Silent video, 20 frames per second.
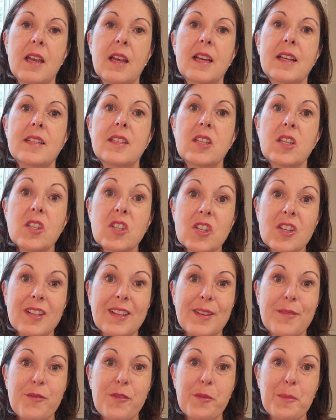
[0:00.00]
additional
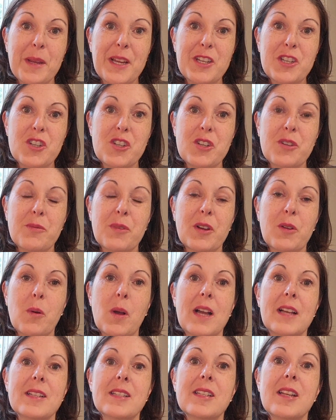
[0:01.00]
information you
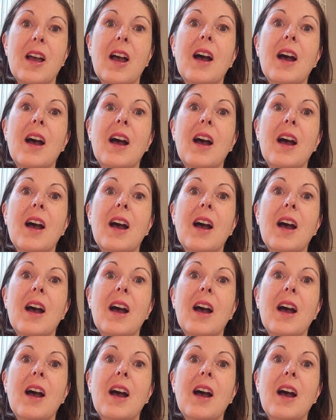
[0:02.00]
request,